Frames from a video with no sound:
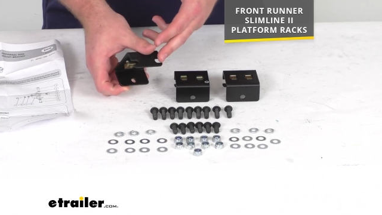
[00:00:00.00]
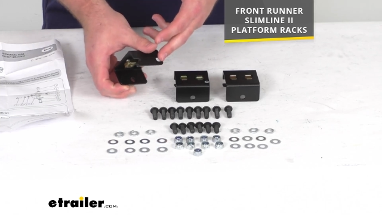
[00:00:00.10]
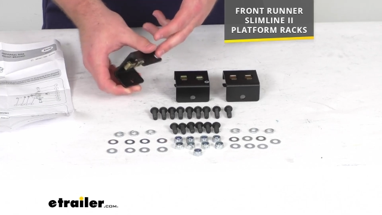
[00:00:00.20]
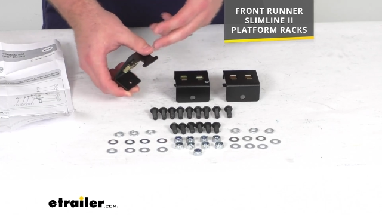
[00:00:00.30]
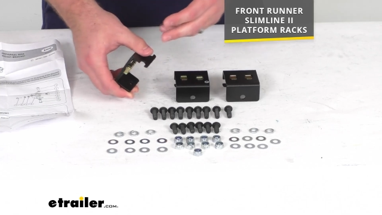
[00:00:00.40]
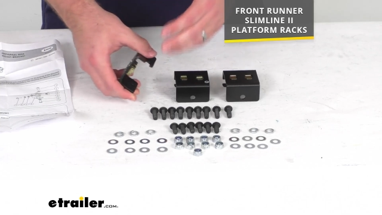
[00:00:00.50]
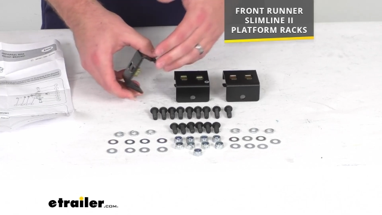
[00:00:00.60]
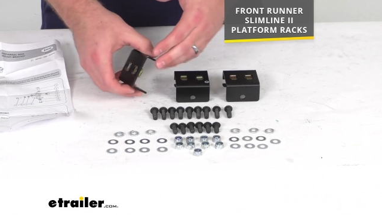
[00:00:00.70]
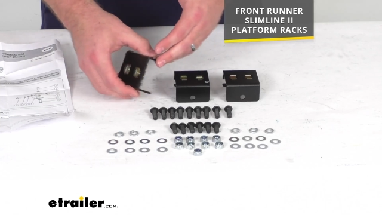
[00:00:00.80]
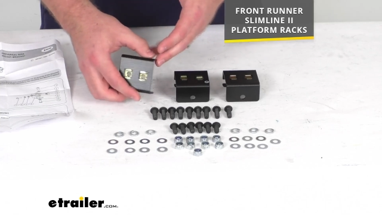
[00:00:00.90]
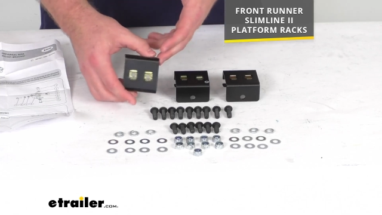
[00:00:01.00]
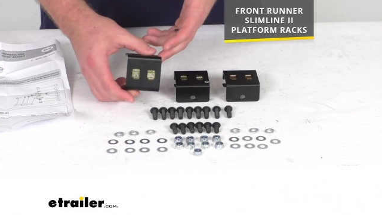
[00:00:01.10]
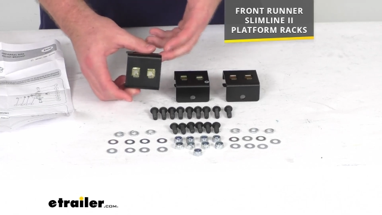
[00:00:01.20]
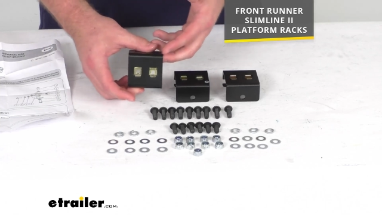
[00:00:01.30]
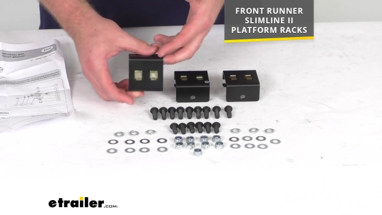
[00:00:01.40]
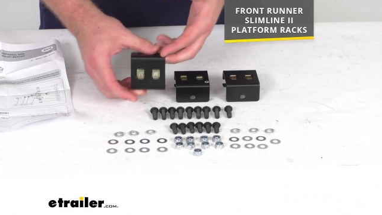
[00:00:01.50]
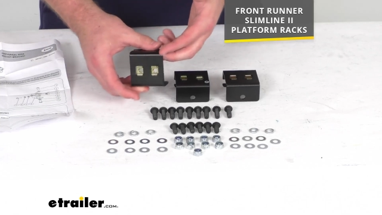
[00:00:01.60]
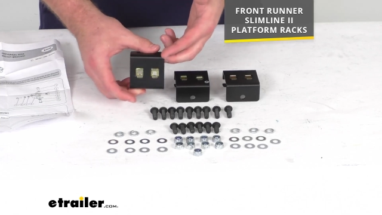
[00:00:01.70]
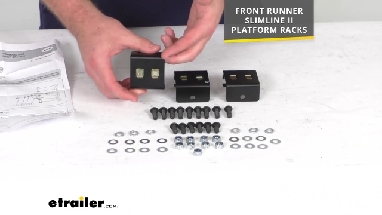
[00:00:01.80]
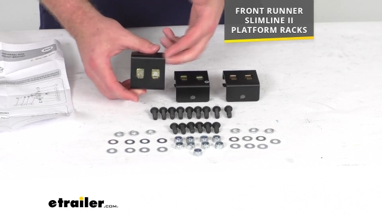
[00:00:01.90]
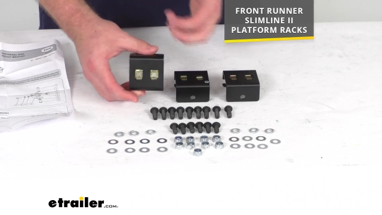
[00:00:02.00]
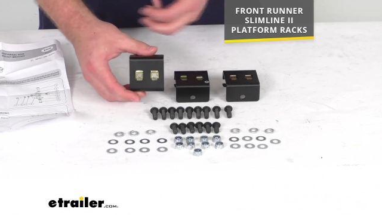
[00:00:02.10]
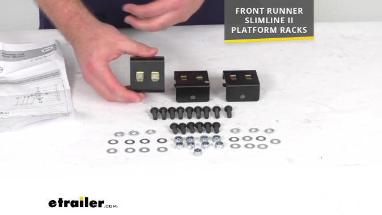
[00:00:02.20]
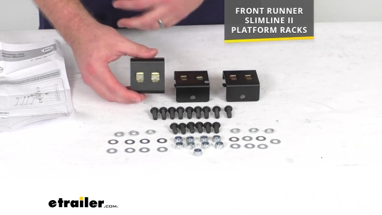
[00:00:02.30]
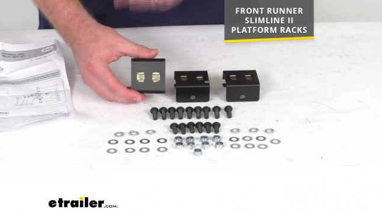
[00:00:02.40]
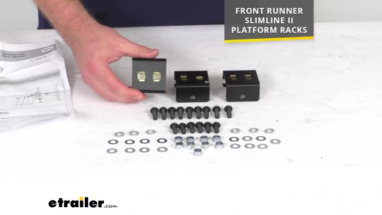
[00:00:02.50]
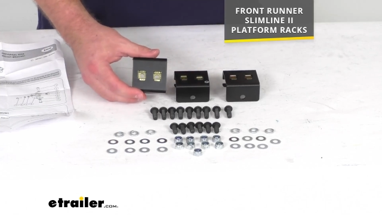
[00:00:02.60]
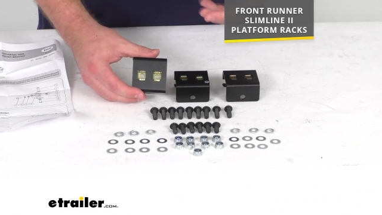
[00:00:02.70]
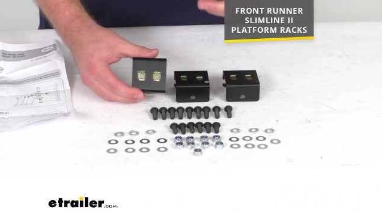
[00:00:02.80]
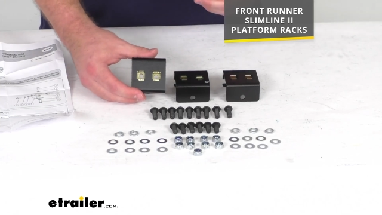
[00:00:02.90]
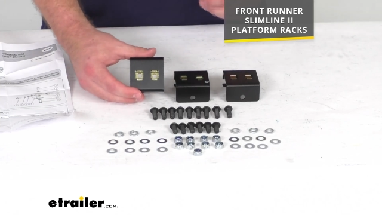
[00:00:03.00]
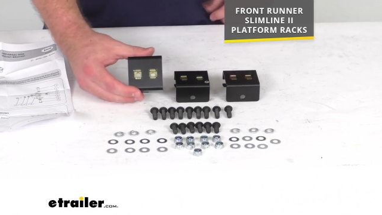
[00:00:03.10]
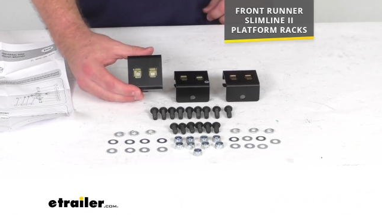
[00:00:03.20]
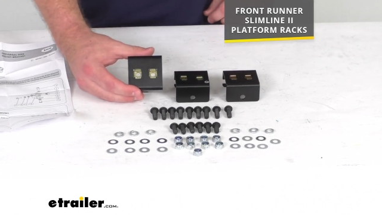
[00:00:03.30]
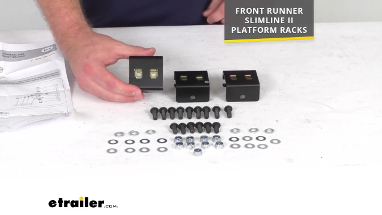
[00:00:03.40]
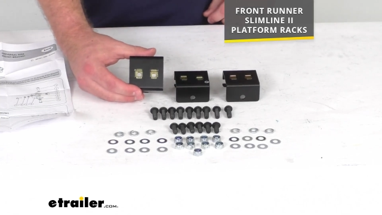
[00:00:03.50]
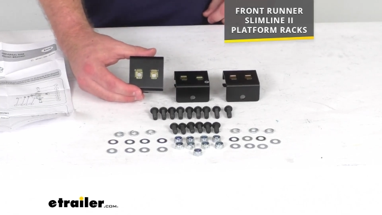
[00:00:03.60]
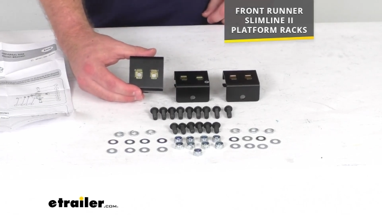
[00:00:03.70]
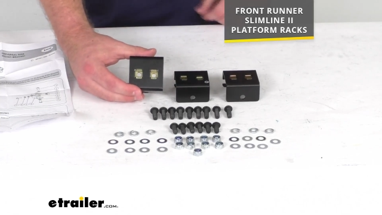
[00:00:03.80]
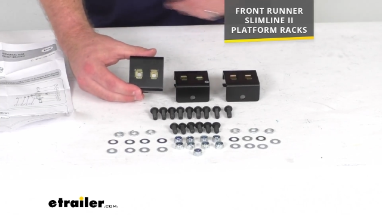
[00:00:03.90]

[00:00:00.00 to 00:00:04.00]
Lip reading: (no speaker visible)